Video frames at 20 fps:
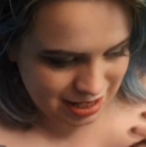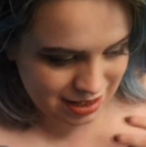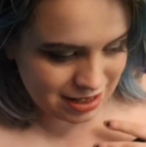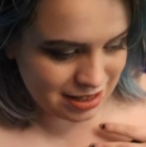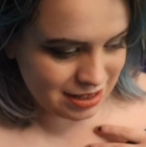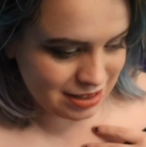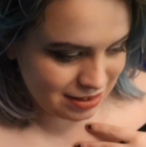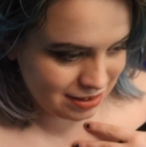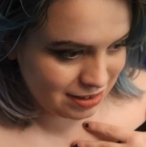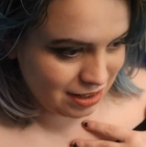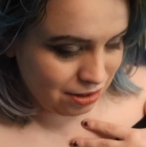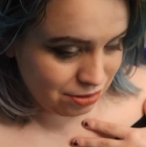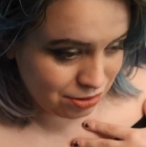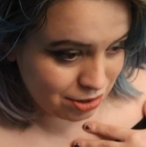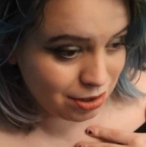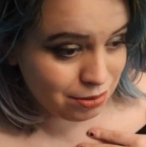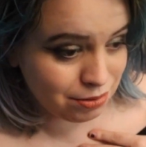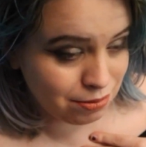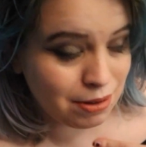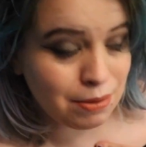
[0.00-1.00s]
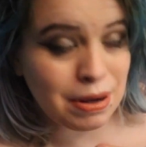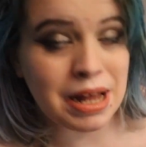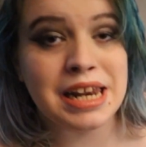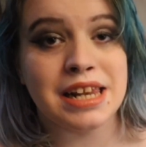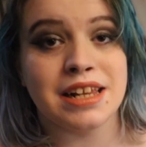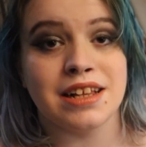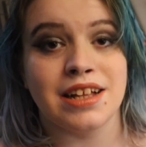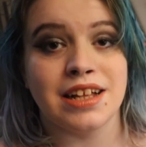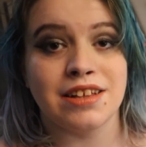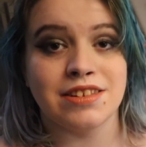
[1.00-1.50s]
and this go so
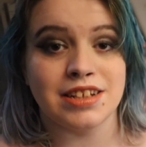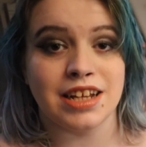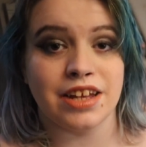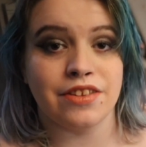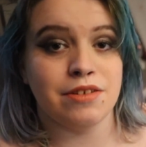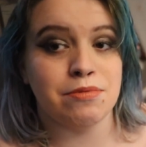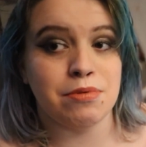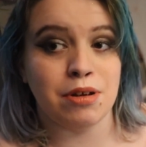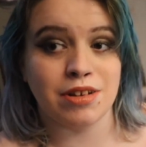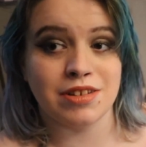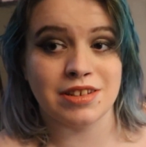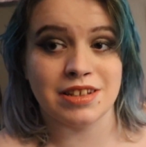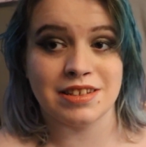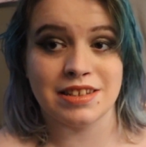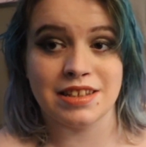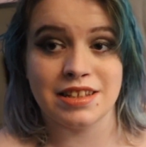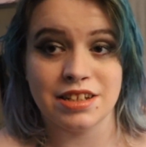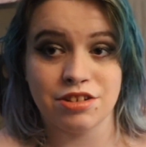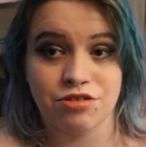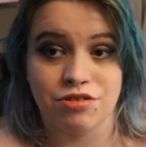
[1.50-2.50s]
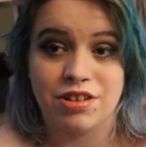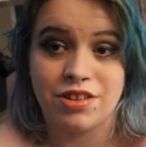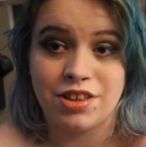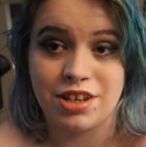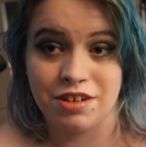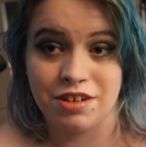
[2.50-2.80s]
well together because it's literally the